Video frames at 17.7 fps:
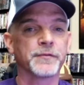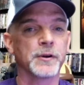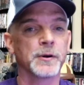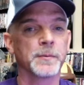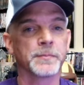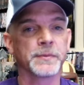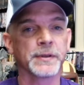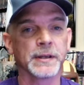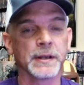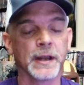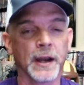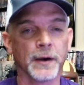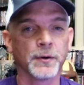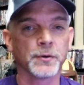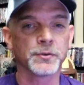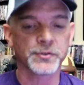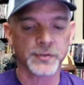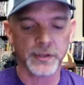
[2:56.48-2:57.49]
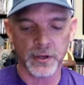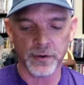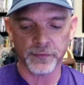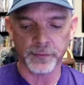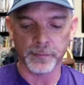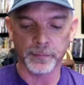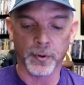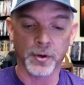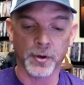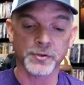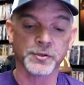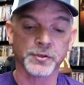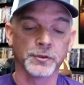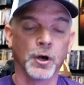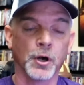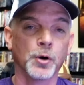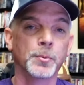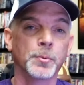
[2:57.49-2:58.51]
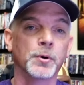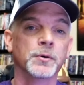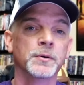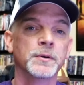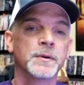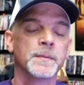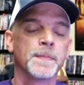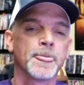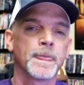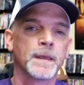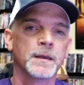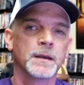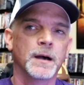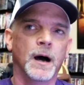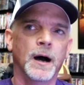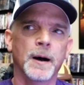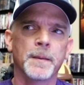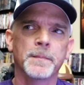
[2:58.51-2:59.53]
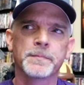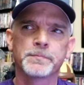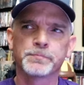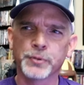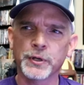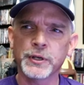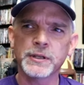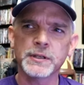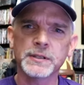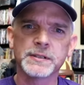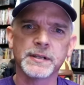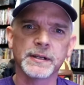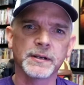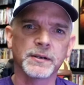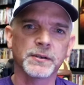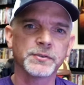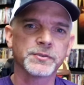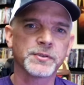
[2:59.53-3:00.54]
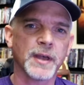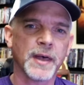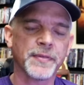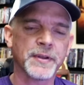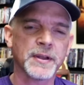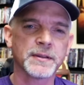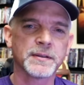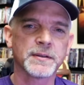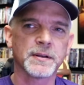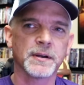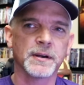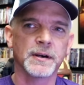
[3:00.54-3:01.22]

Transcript: from the Arrow sale from Barnes & Noble. Um, pretty good deals. I think